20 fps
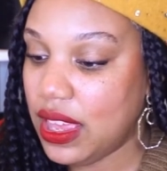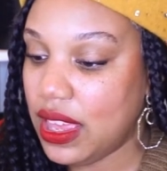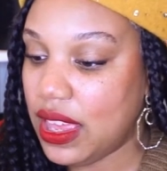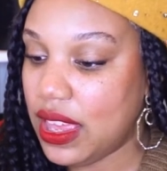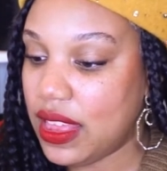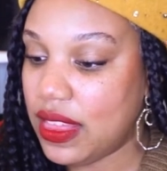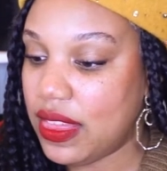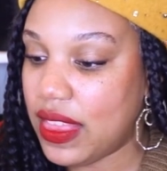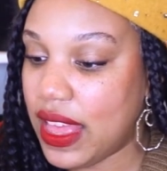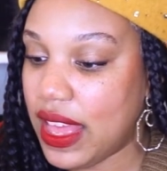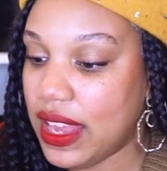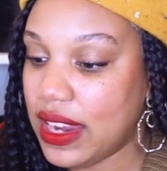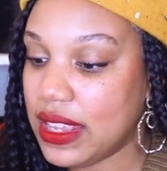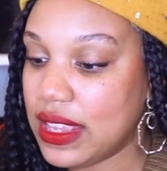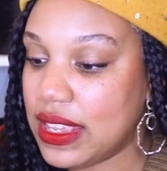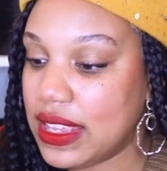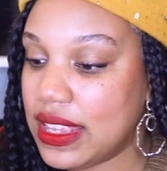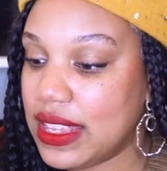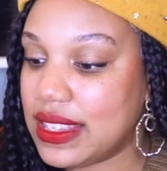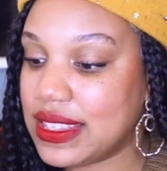and that
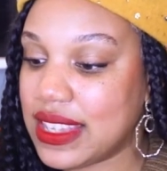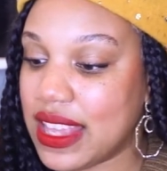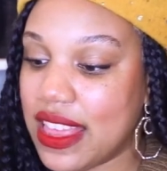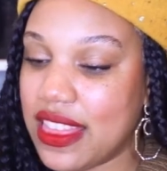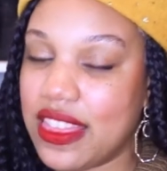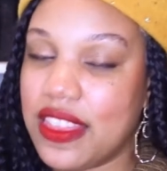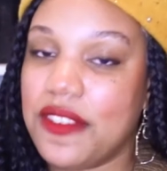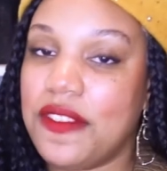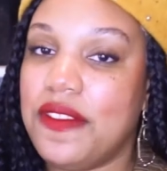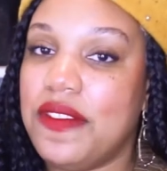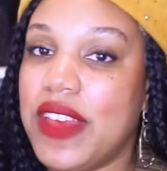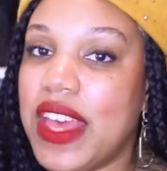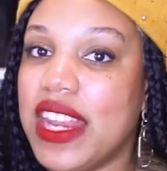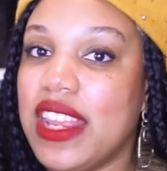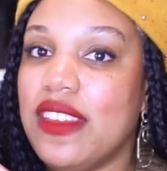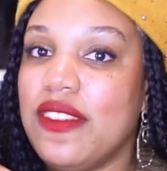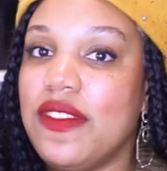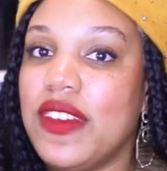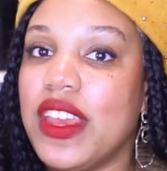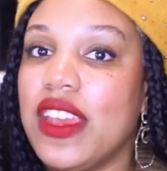is the
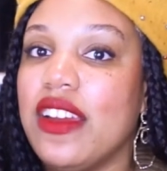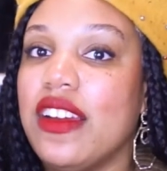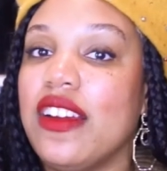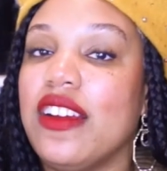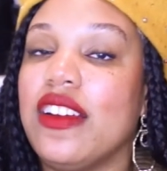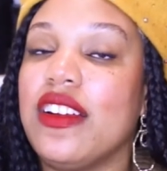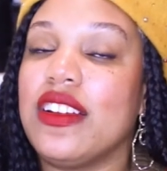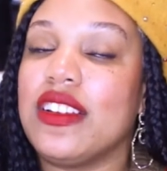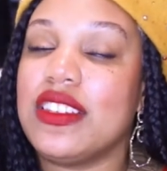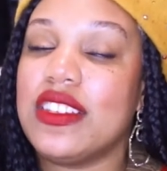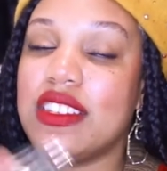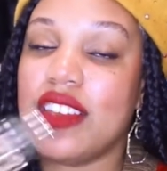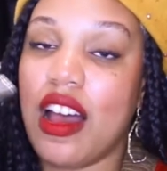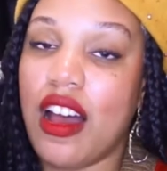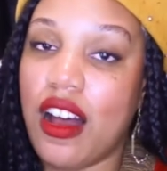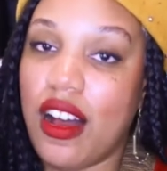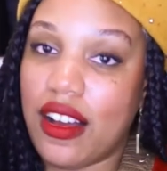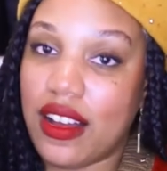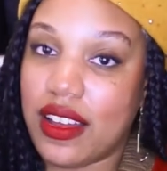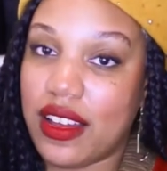Vetiver
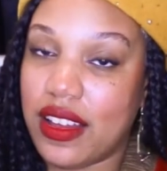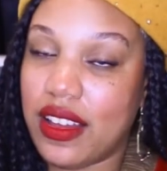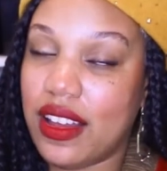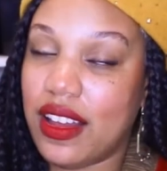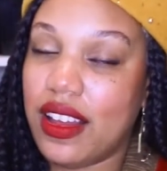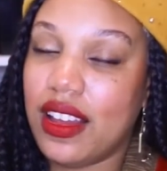Tonka.